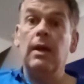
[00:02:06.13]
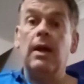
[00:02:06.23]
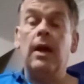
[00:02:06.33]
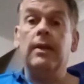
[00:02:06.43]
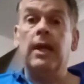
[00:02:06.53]

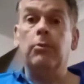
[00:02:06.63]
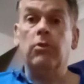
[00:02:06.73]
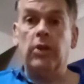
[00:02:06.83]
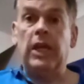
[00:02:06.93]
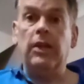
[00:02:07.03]
And I was
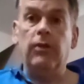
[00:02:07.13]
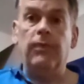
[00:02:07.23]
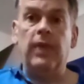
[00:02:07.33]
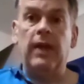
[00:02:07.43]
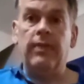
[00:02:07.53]
lucky enough
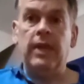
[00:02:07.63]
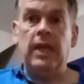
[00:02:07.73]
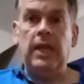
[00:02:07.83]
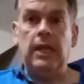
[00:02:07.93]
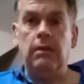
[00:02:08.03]
that
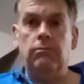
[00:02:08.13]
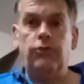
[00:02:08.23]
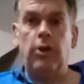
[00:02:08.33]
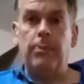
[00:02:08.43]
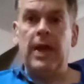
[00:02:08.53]
the
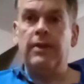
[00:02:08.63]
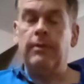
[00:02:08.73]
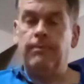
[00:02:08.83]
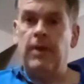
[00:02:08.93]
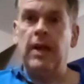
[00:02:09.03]
shop had a
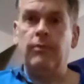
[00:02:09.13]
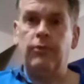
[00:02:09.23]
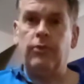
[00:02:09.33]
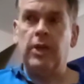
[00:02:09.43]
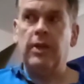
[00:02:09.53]
5
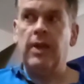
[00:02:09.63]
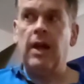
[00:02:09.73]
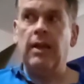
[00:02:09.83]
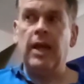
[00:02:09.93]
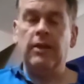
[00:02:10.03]
stringer that I
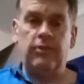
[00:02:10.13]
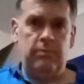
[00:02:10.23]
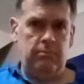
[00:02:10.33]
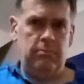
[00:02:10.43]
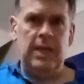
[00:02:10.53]
liked
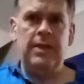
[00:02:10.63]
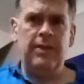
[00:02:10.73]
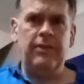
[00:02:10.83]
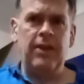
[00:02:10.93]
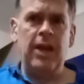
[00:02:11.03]
in at the
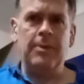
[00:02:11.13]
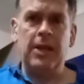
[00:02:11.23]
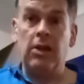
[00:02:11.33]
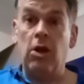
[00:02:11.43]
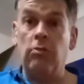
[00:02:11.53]
time, and I
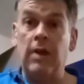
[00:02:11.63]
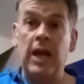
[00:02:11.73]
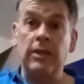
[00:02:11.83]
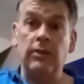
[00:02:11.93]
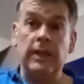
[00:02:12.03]
got a
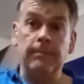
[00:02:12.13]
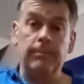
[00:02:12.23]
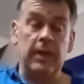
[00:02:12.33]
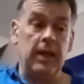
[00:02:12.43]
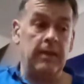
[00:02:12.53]
ride on it,
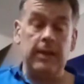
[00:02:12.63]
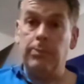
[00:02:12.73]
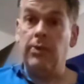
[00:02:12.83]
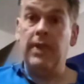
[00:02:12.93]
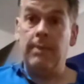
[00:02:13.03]
and it
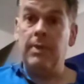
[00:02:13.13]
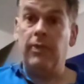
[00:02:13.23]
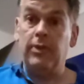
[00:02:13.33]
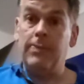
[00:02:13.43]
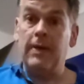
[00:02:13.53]
put that myth
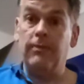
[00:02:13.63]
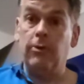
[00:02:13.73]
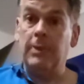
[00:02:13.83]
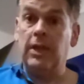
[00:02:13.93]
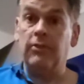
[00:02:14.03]
to bed for
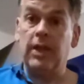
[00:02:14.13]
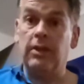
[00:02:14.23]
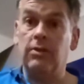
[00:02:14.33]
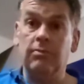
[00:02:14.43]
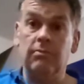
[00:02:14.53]
me because I
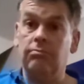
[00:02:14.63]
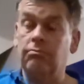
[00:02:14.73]
couldn't